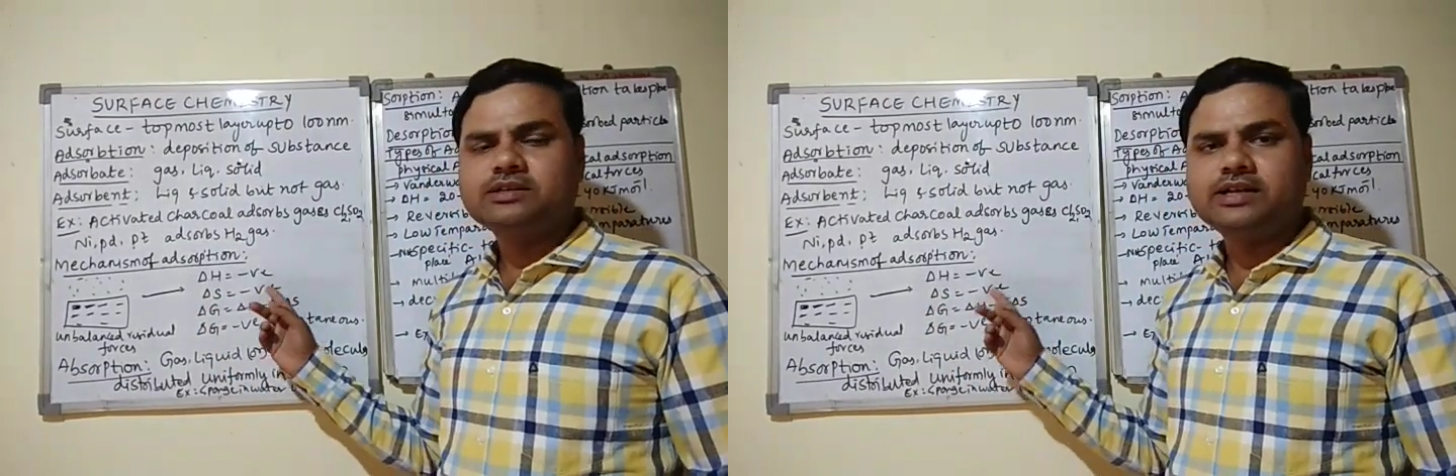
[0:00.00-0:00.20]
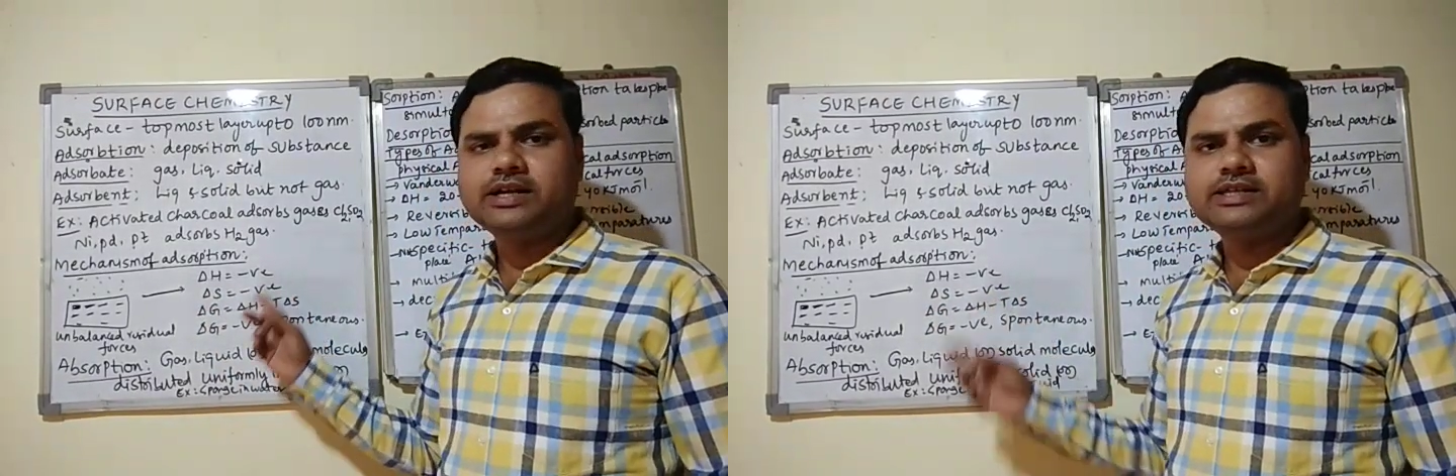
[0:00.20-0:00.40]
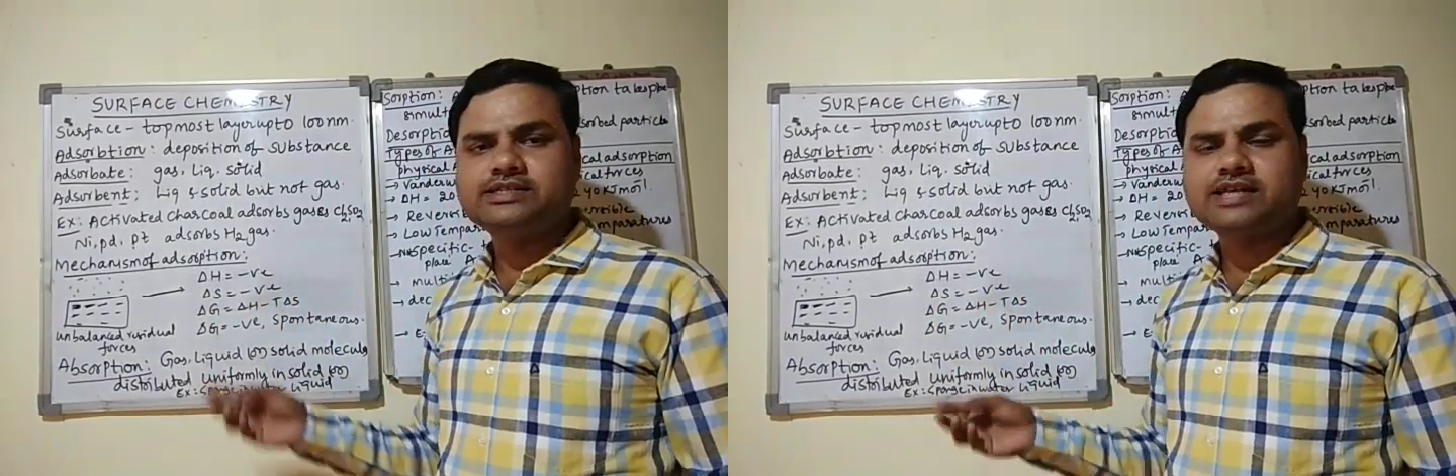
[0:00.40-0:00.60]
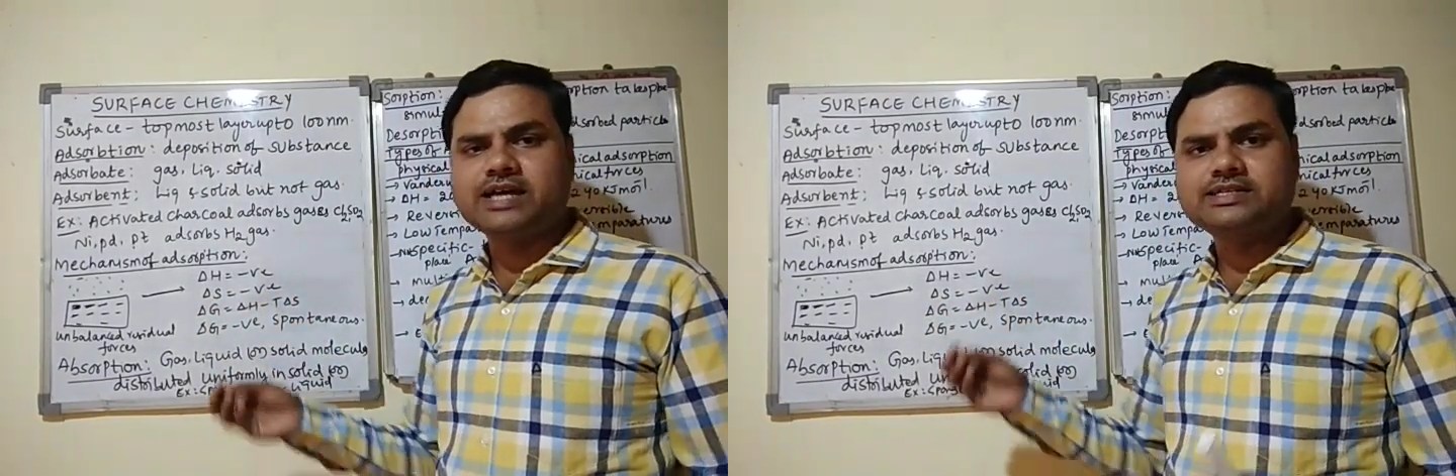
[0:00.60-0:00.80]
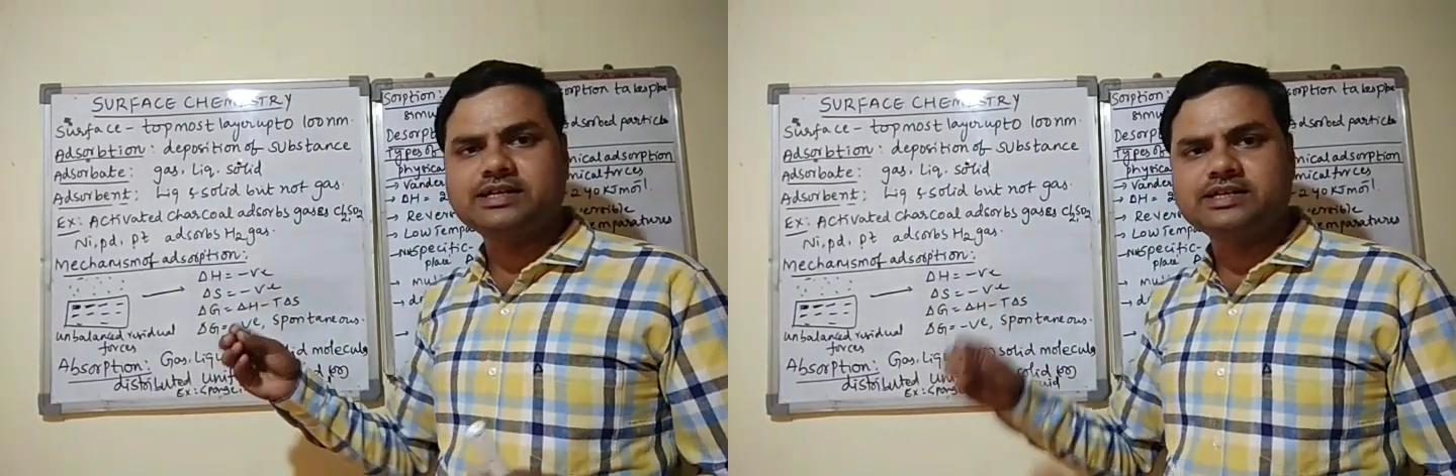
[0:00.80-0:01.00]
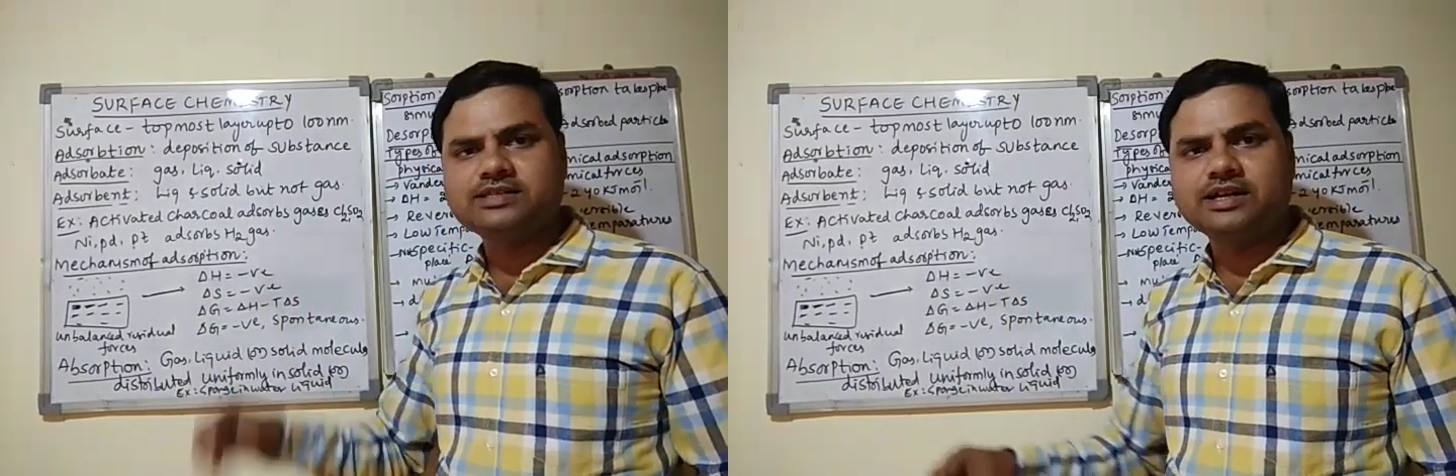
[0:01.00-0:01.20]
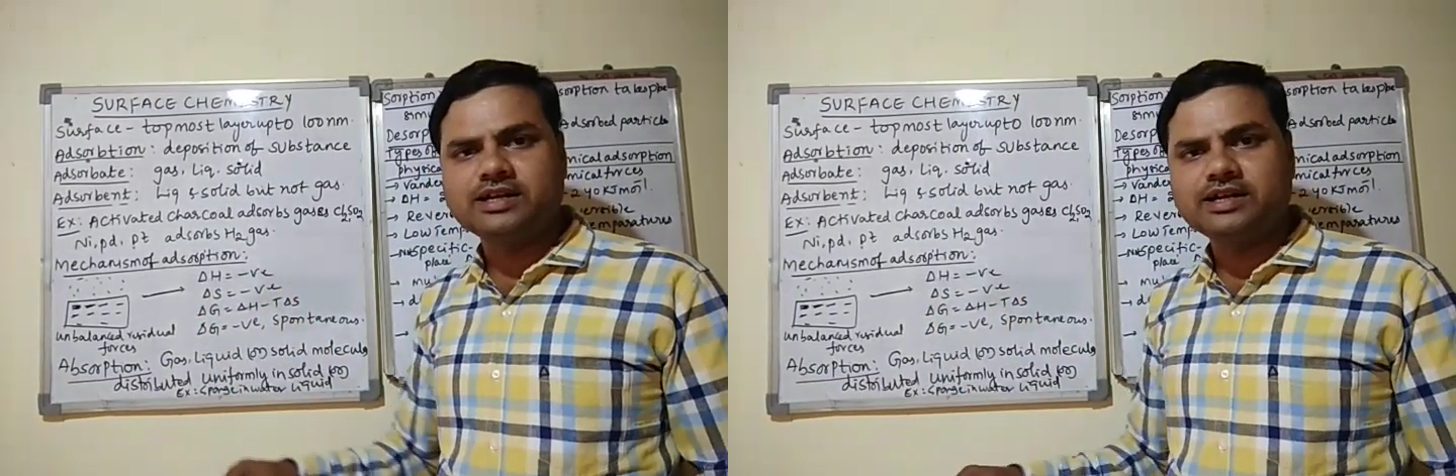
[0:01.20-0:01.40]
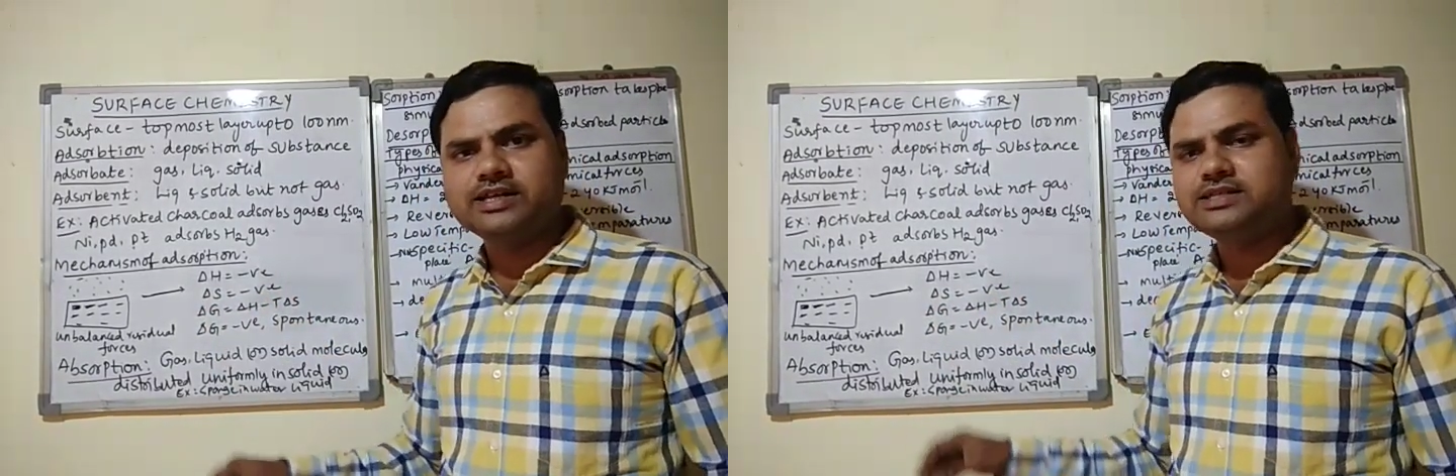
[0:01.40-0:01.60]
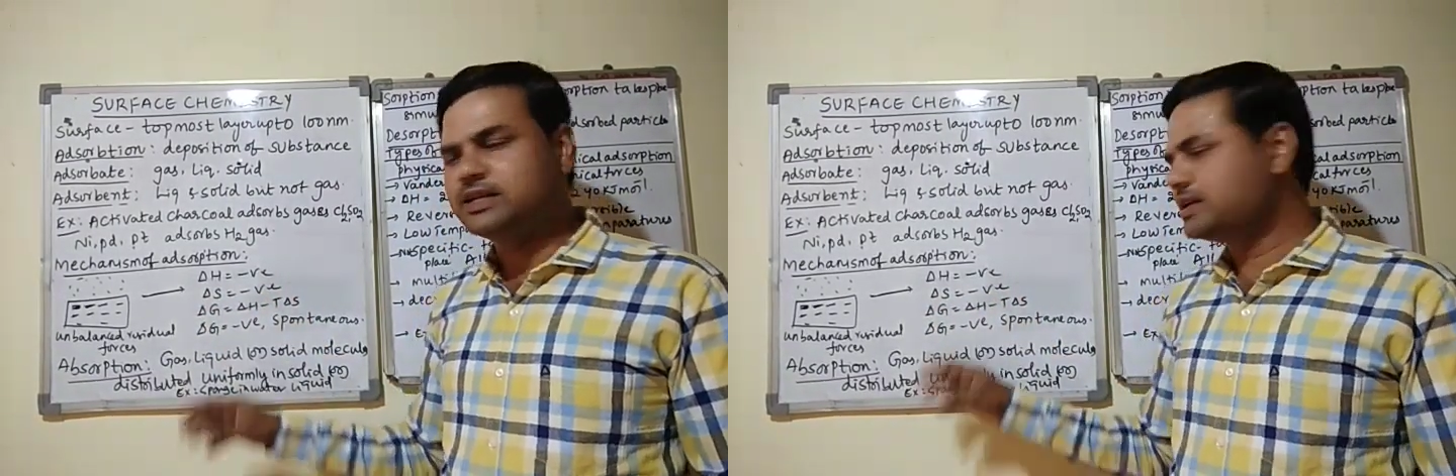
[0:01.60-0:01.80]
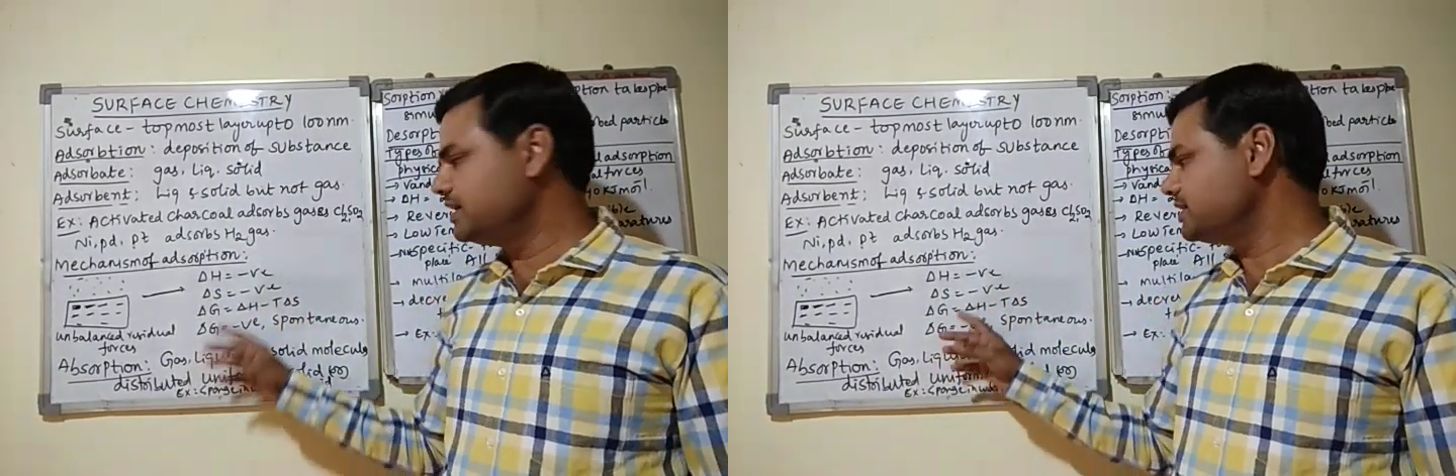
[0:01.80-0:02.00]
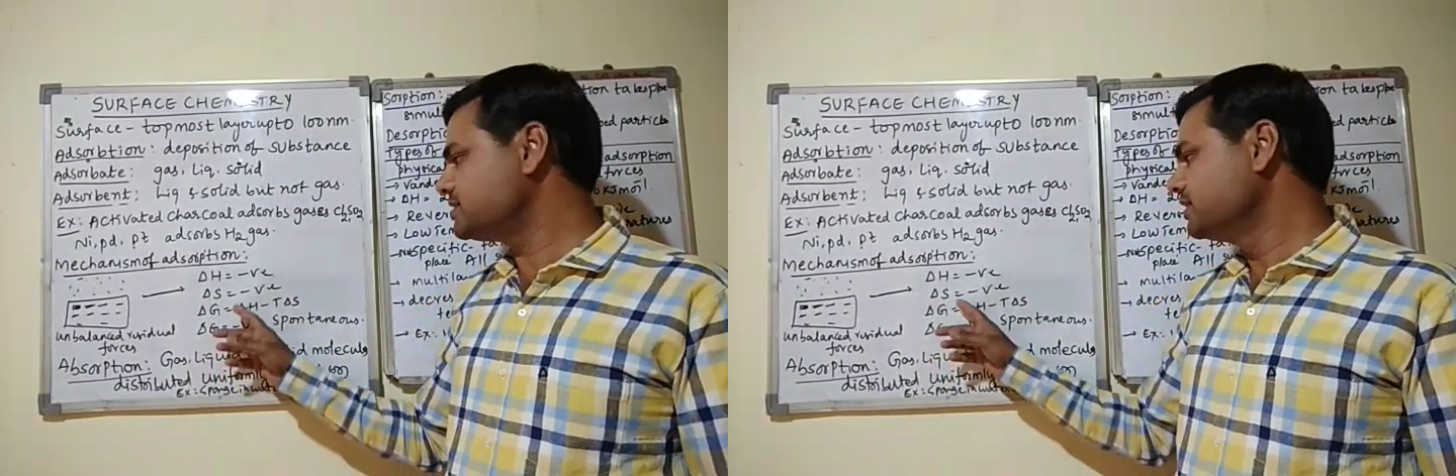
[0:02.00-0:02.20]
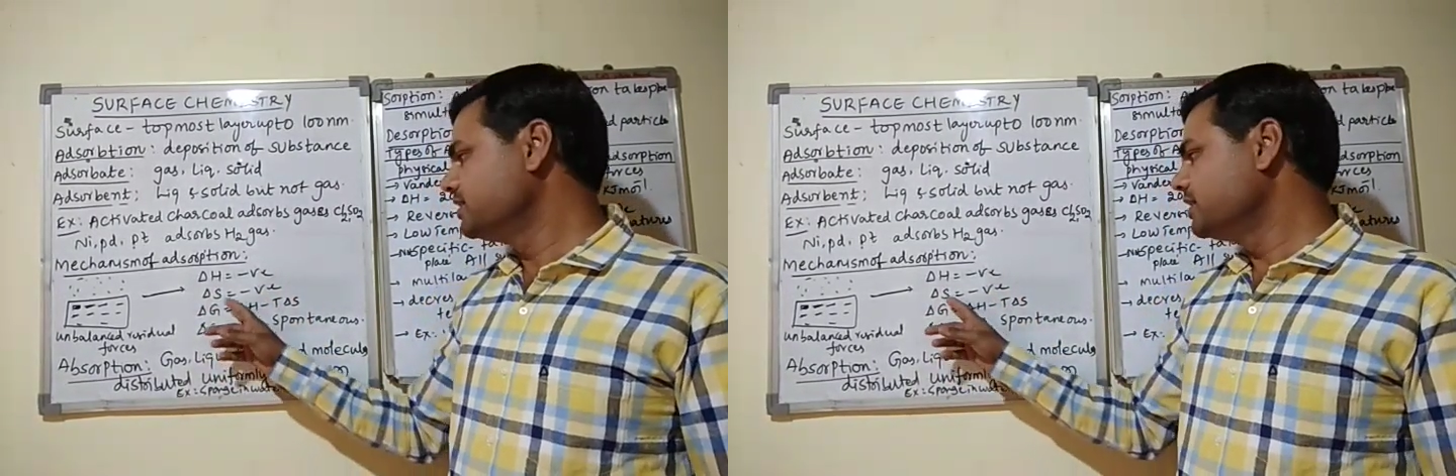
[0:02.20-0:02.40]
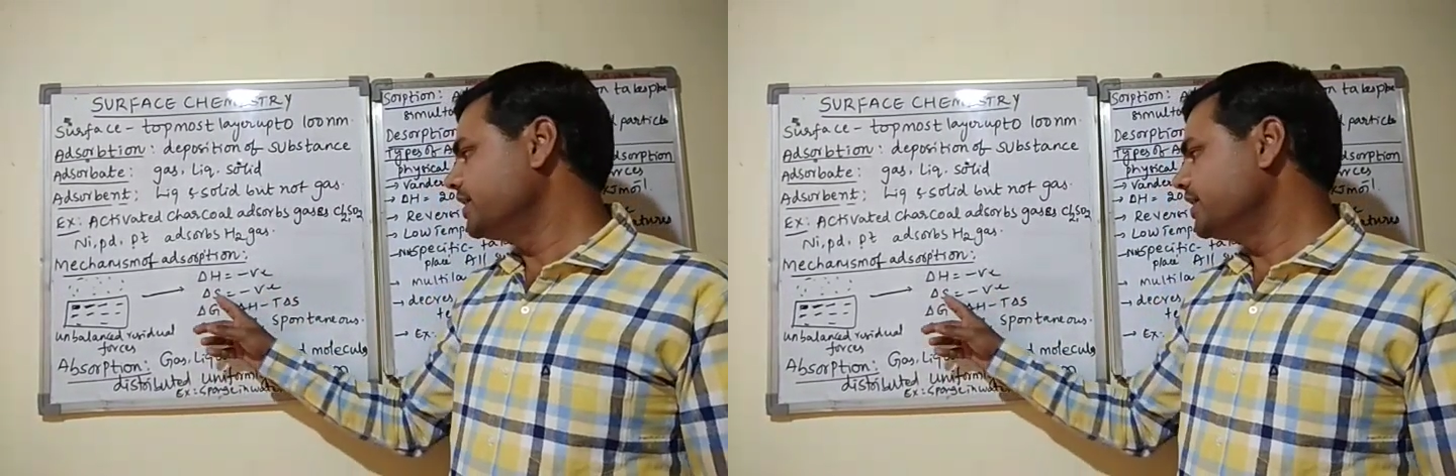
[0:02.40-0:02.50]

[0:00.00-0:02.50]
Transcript: that is, as the disorderness decreases,